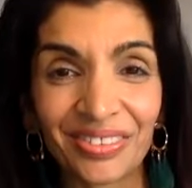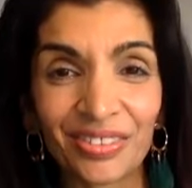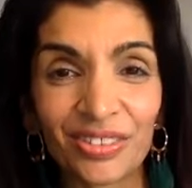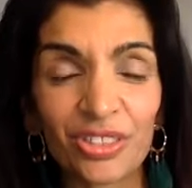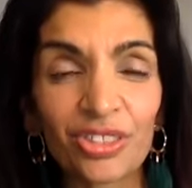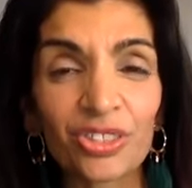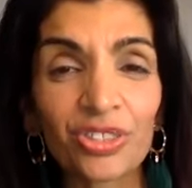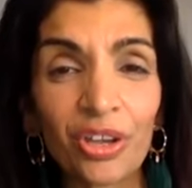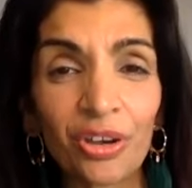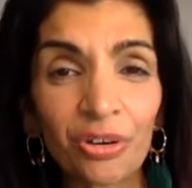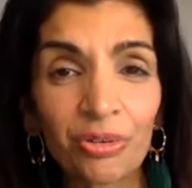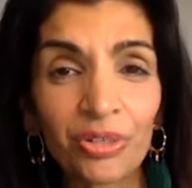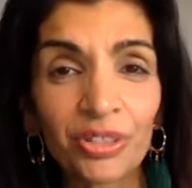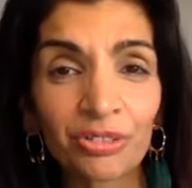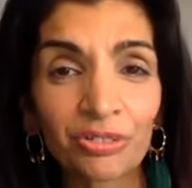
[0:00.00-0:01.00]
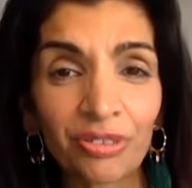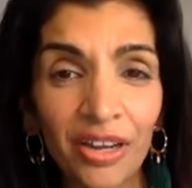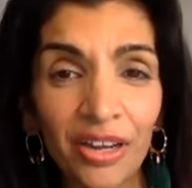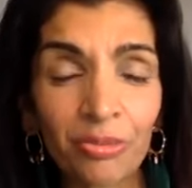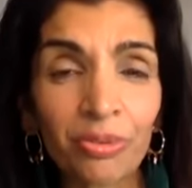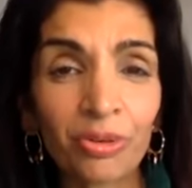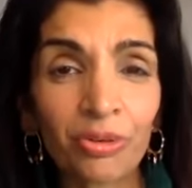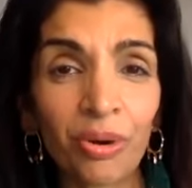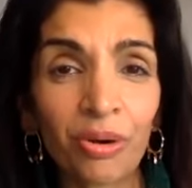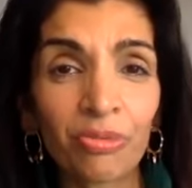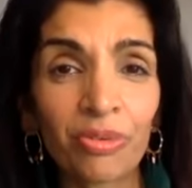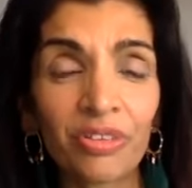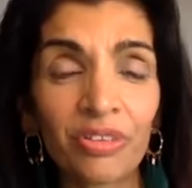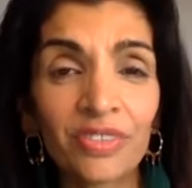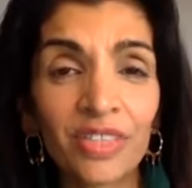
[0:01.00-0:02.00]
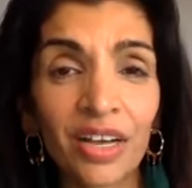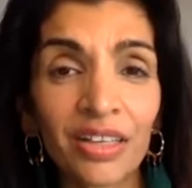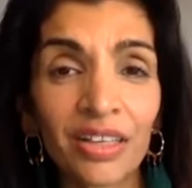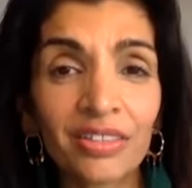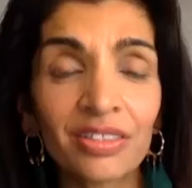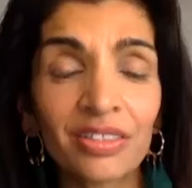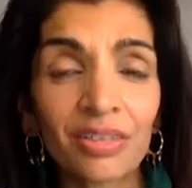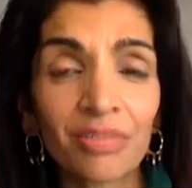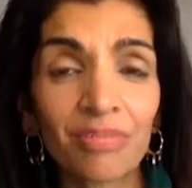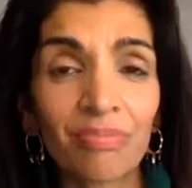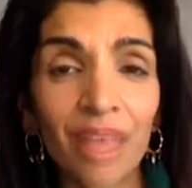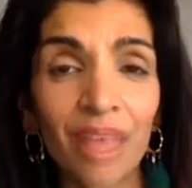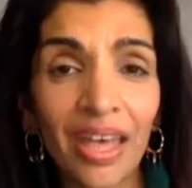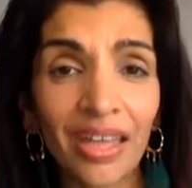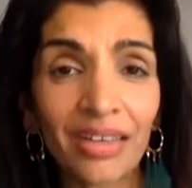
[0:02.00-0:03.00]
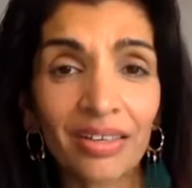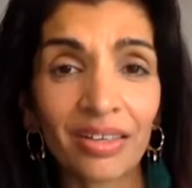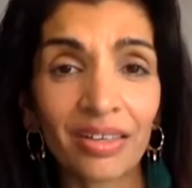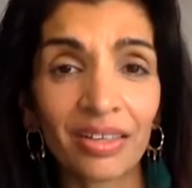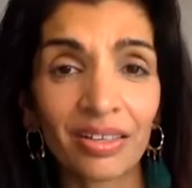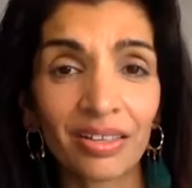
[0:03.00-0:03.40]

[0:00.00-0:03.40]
So incredible what we've done to men.